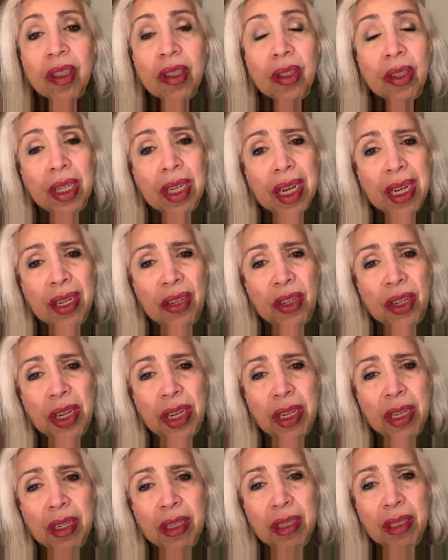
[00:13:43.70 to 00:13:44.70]
Good night,
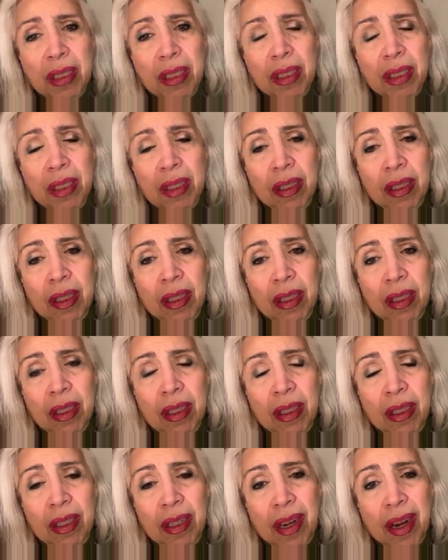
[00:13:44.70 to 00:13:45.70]
Gina.
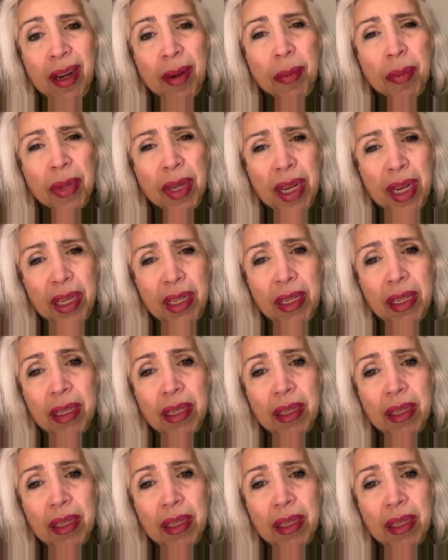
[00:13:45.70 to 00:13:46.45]
God bless.